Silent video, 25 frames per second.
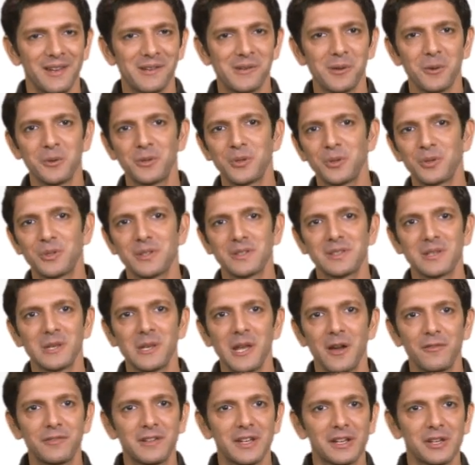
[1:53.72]
Don't you just
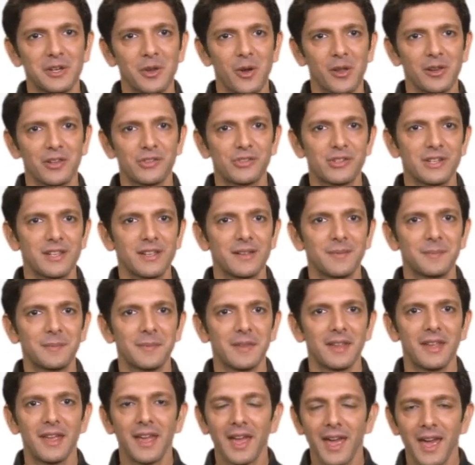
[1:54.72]
love technology?
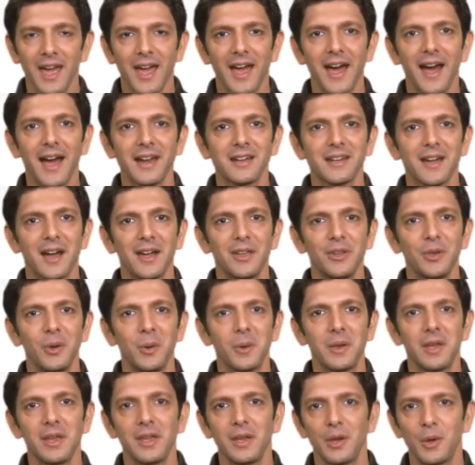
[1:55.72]
At
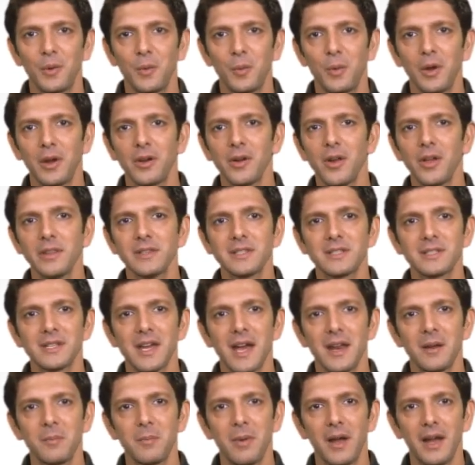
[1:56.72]
iYogi, we're on
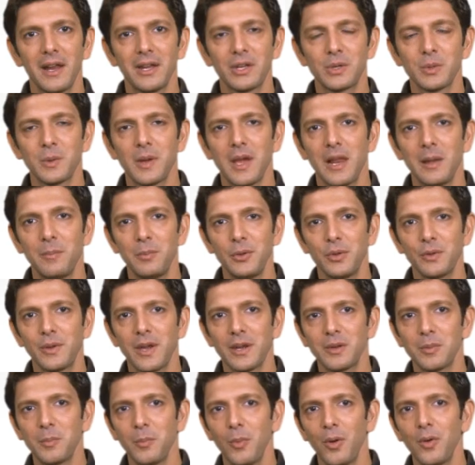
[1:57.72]
standby to help you
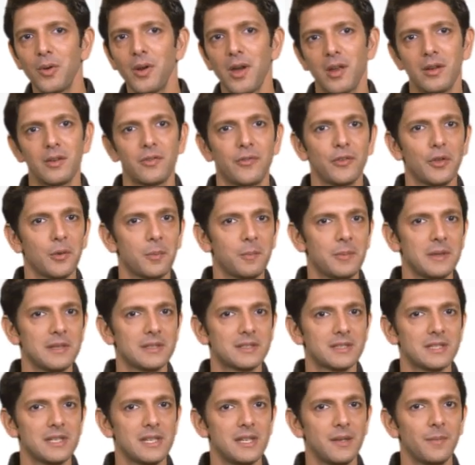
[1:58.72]
get more out of your P
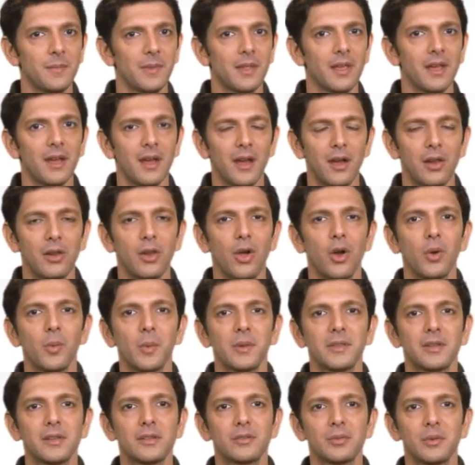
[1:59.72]
C, along
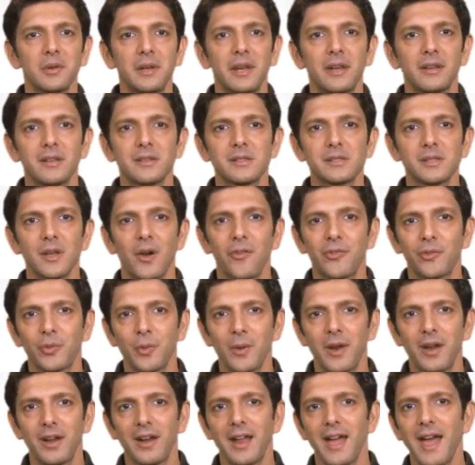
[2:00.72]
with its related
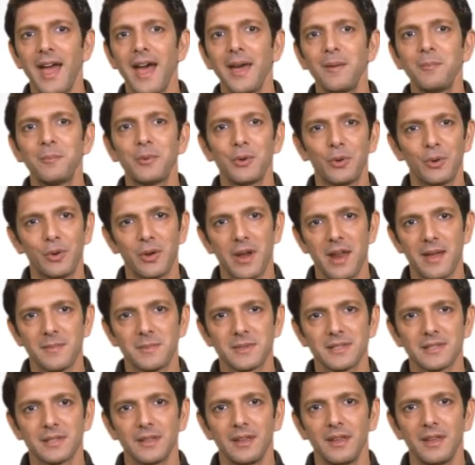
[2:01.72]
software and
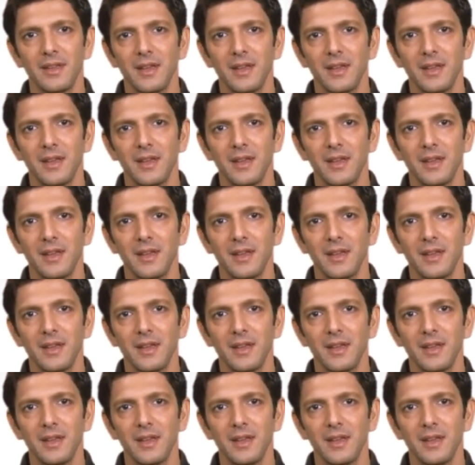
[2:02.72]
programs.